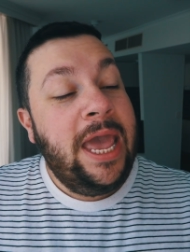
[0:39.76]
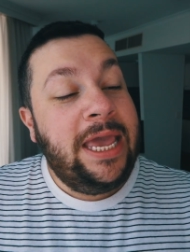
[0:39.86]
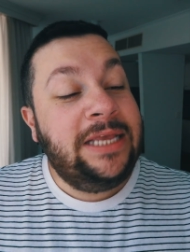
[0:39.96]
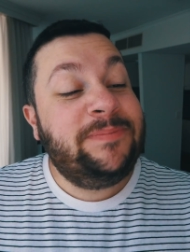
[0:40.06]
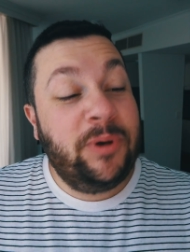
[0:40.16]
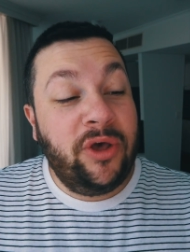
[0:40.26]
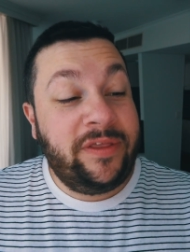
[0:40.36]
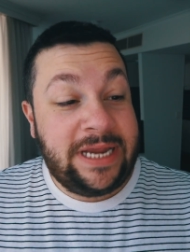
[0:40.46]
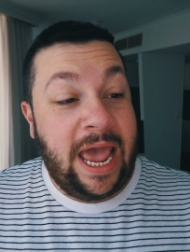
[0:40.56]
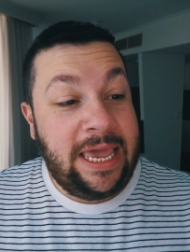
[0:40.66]
his
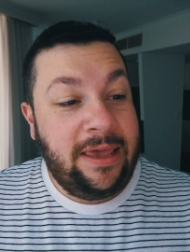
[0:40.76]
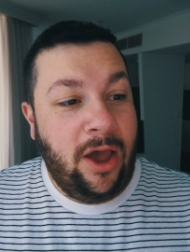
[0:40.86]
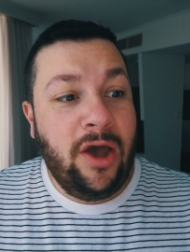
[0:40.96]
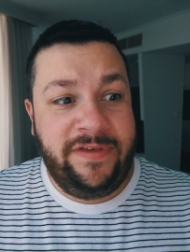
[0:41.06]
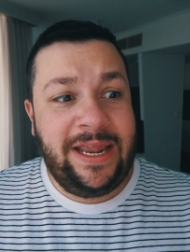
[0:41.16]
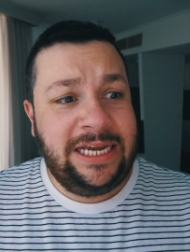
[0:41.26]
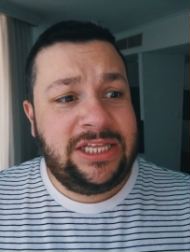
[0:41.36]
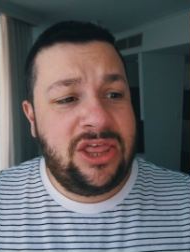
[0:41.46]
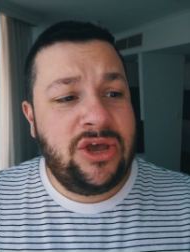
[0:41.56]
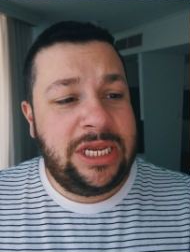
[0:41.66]
birthday over the last
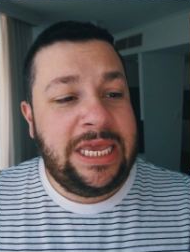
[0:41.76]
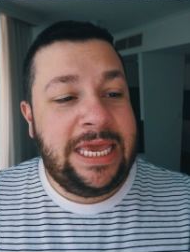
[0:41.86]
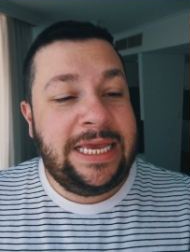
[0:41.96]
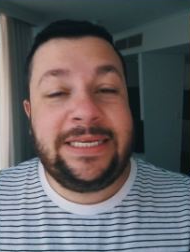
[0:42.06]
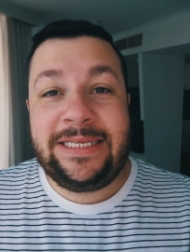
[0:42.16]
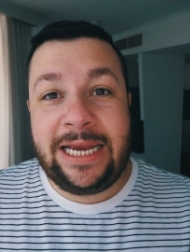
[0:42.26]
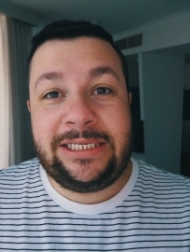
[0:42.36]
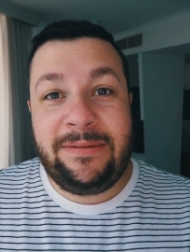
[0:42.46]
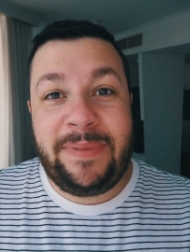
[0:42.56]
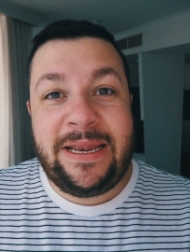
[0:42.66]
30 years has
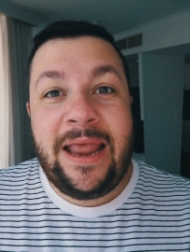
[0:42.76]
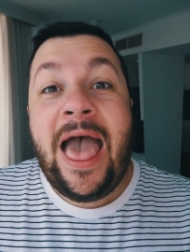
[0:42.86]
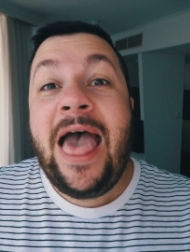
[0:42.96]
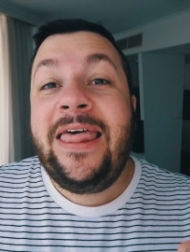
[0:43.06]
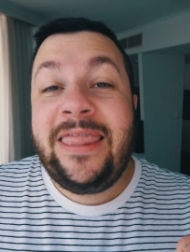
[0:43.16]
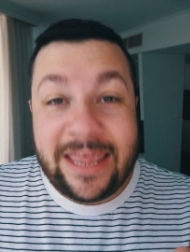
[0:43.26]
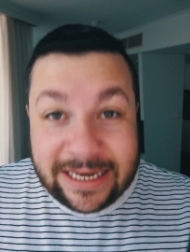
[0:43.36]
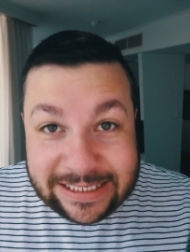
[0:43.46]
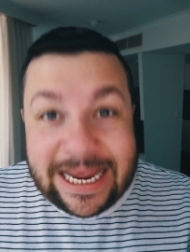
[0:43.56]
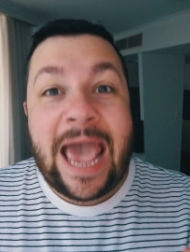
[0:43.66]
actually been
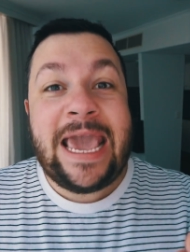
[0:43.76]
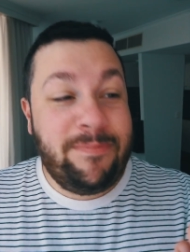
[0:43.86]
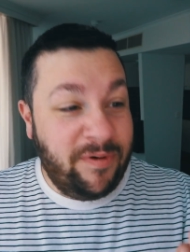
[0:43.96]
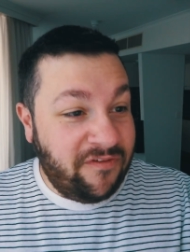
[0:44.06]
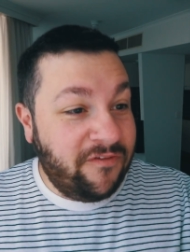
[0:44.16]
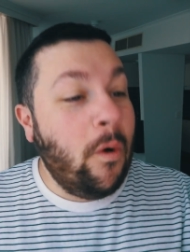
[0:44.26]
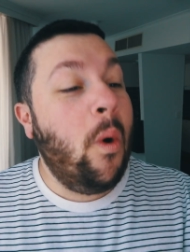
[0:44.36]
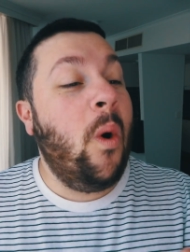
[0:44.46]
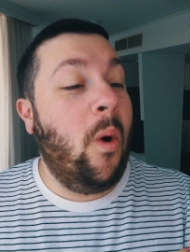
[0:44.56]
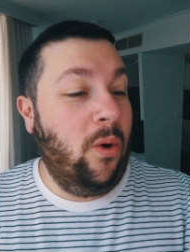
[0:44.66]
the day
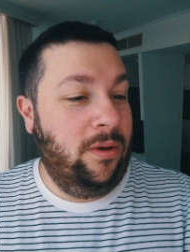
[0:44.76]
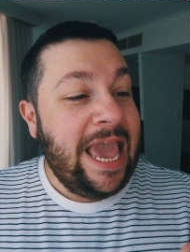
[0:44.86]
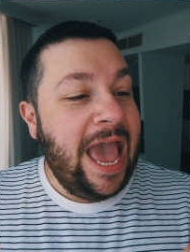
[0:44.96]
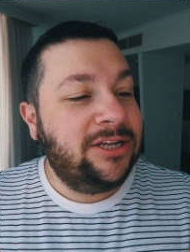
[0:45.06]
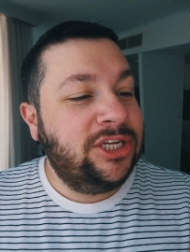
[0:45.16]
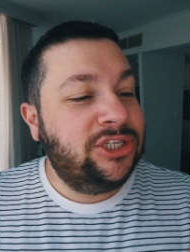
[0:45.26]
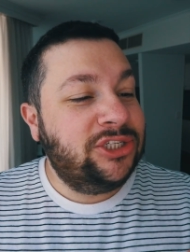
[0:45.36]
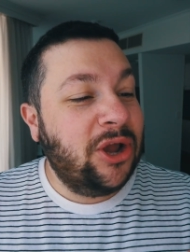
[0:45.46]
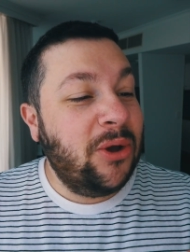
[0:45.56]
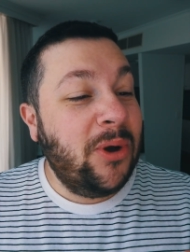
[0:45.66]
before. He had to
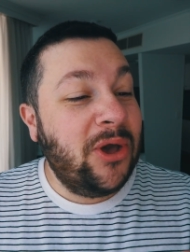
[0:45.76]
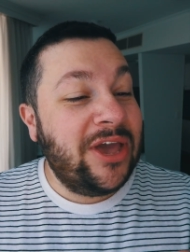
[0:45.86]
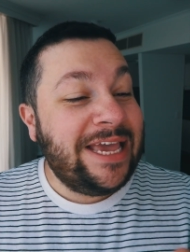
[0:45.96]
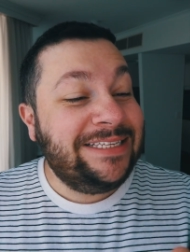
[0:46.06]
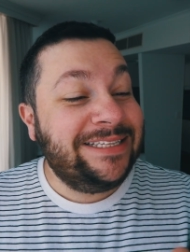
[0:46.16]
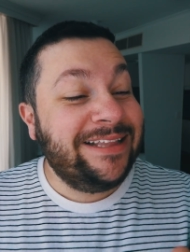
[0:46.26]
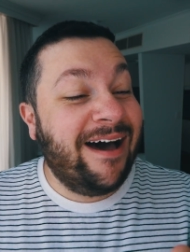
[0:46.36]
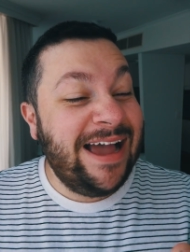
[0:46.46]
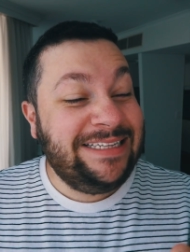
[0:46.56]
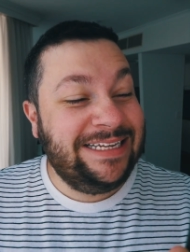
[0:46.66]
show her his
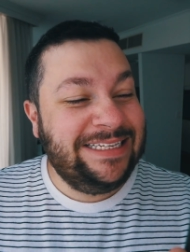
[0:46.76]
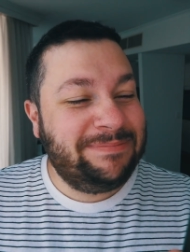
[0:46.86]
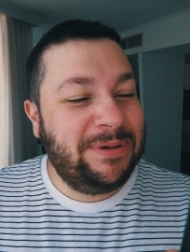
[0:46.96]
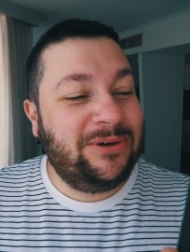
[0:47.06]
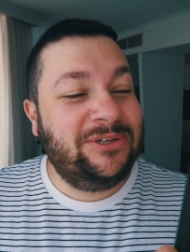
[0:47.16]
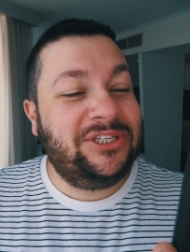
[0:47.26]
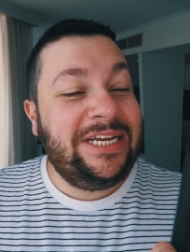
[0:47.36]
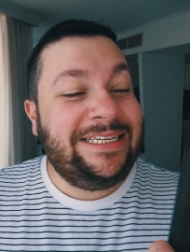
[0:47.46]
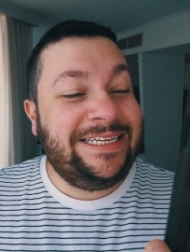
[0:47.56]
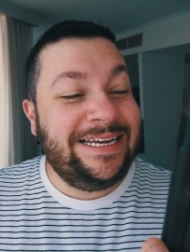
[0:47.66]
license because
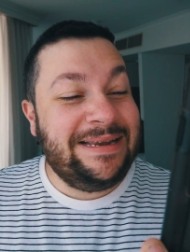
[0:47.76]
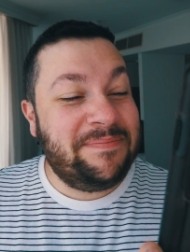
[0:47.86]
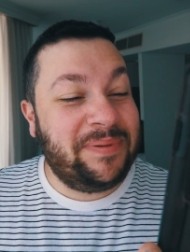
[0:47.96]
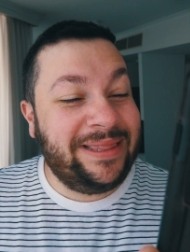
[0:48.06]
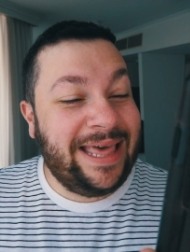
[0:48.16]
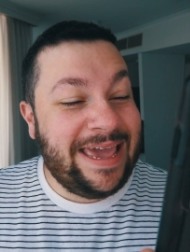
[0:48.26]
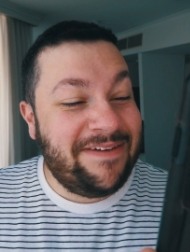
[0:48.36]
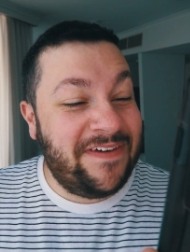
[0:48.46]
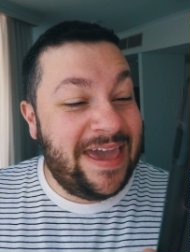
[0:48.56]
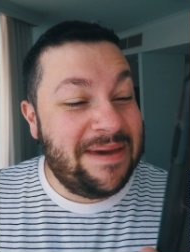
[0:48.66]
she didn't
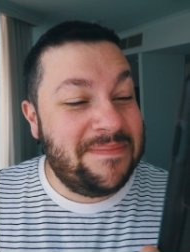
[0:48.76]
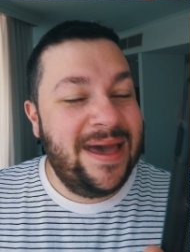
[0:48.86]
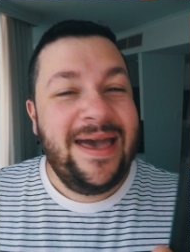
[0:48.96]
believe him.